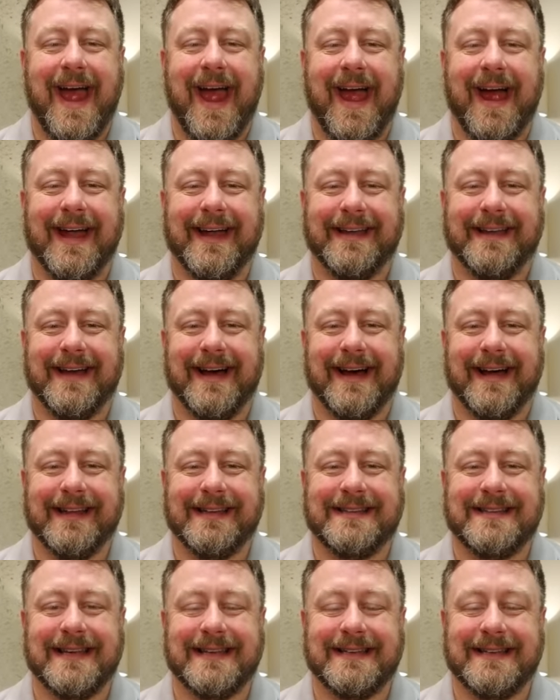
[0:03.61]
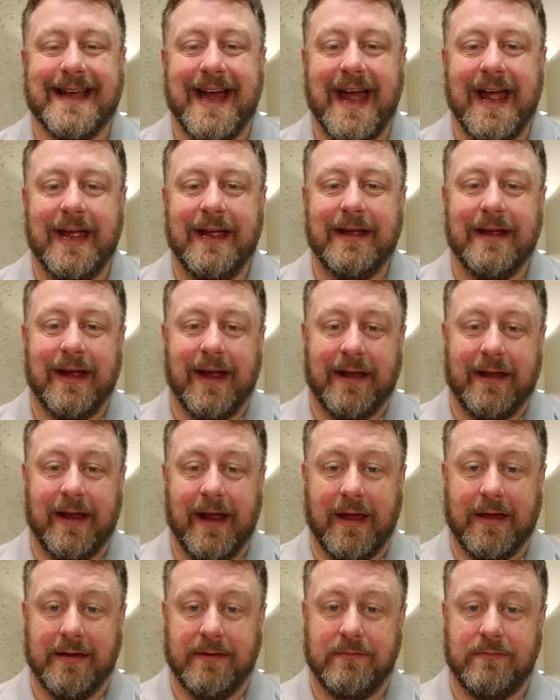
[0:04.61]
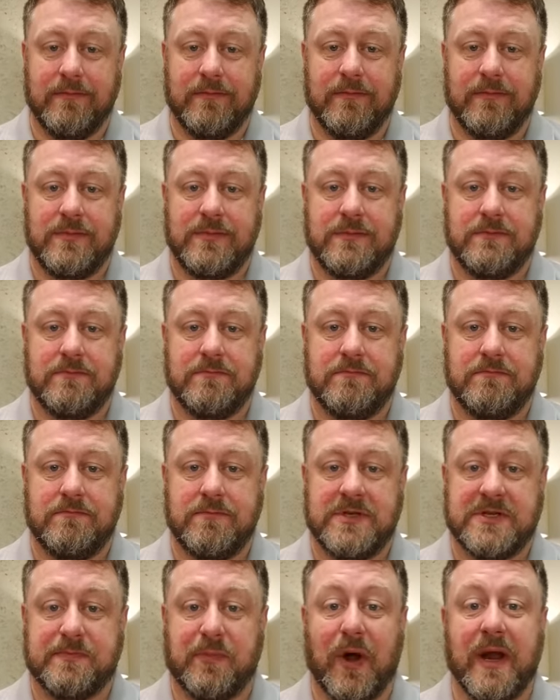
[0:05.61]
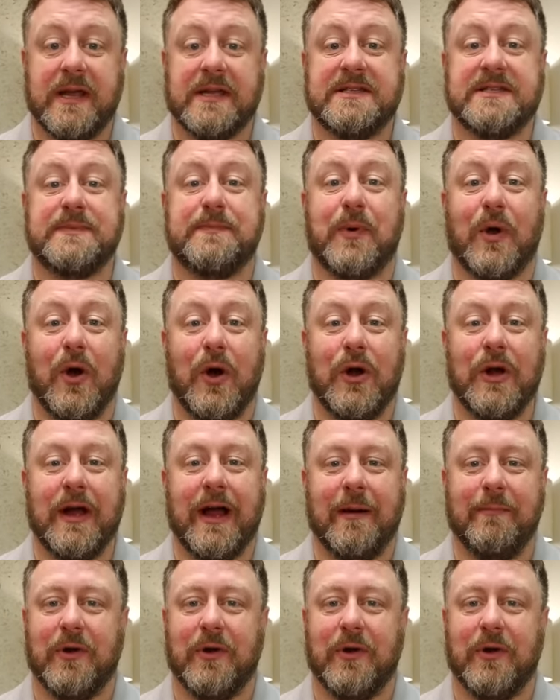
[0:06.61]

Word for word: And uh, today, in, in spring is sprung.